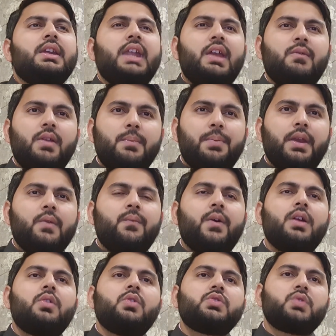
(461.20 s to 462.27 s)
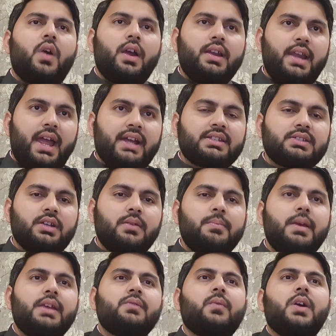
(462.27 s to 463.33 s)
they will prefer to join lecture
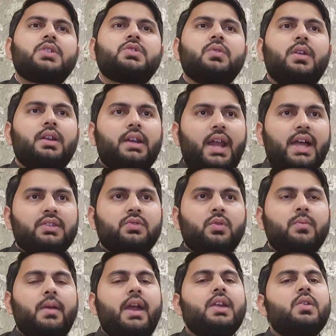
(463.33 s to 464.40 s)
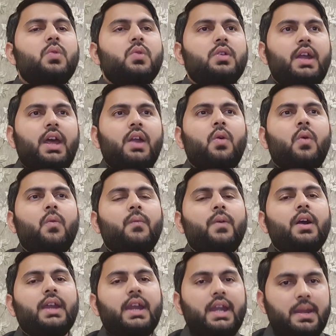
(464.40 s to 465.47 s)
based virtual classroom and do their
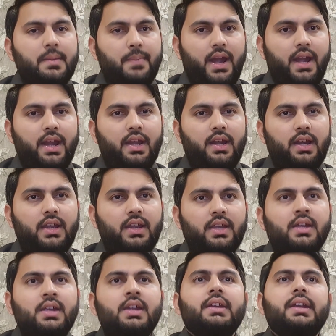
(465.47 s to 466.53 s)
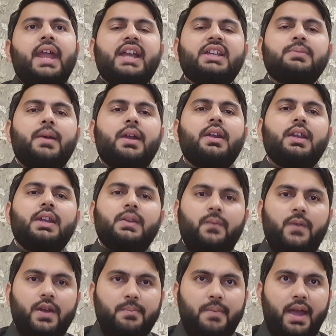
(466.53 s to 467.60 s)
homework independently. Next method is
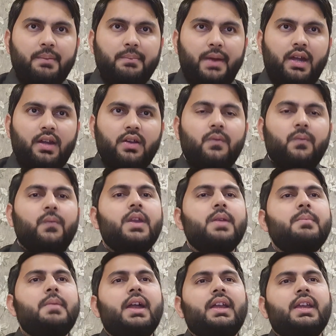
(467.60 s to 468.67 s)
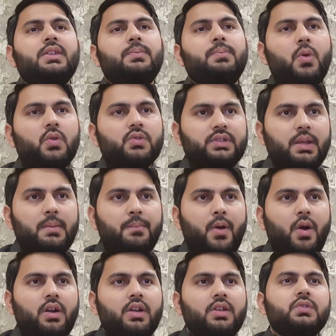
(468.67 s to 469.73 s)
feedback method. Feedback is most
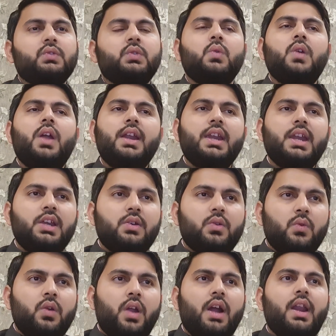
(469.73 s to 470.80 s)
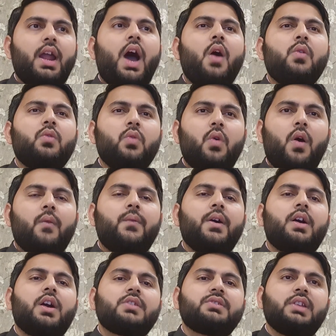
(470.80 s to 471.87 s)
important. Students need to learn how to
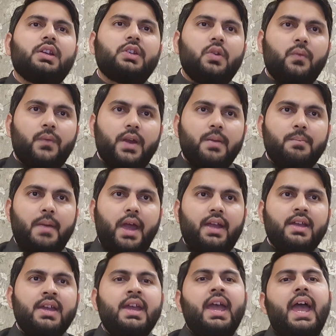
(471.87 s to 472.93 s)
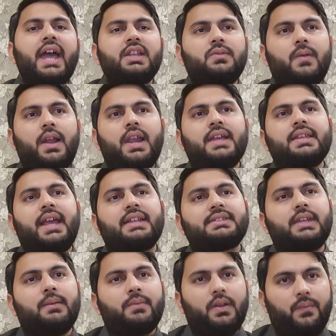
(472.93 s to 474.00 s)
offer constructive feedback as well as
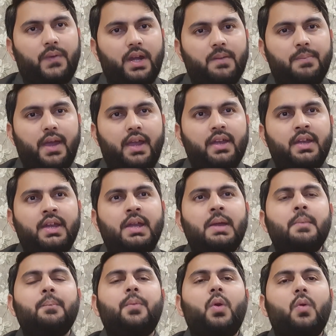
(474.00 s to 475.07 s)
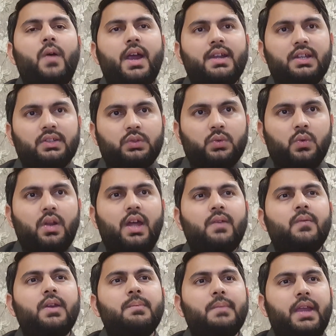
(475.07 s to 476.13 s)
accept the feedback. Provide the student
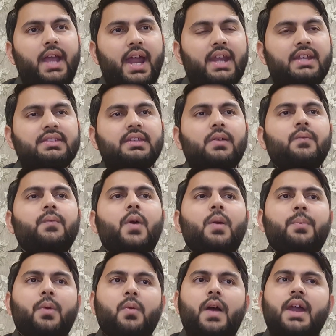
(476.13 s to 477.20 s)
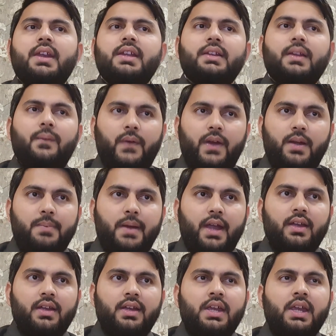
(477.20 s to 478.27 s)
with mechanism for providing the
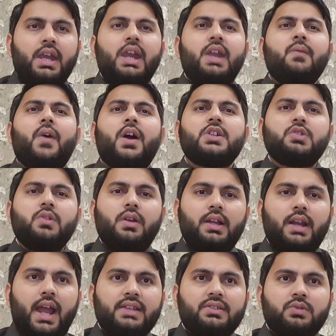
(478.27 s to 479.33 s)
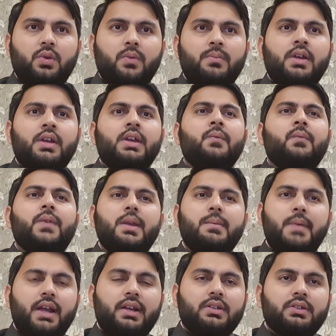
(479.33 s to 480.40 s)
feedback. In virtual classroom,
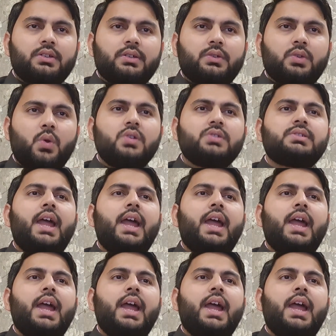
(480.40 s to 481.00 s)
feedback tools